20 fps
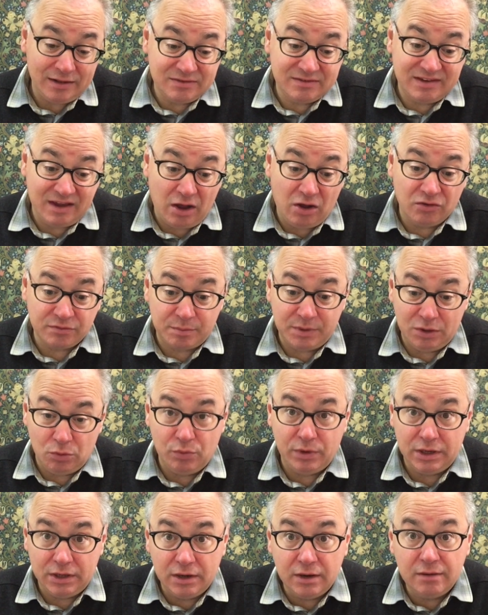tells me
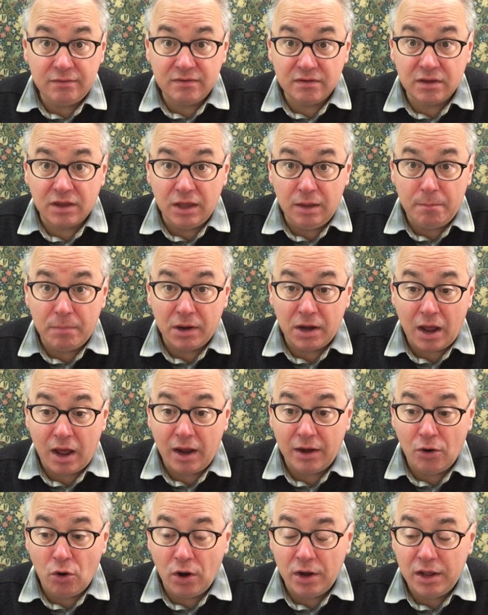we need to keep an
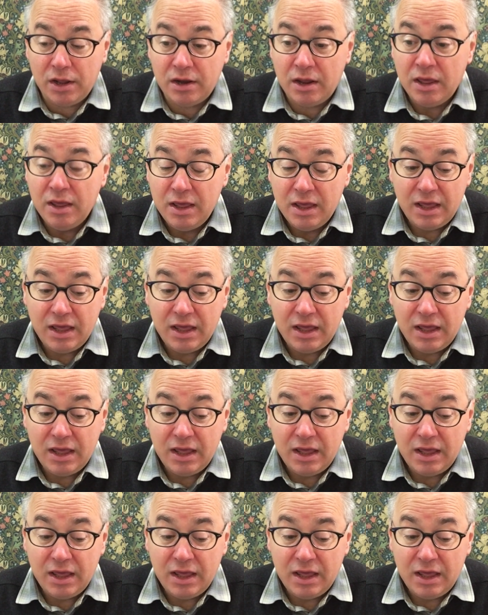eye on it,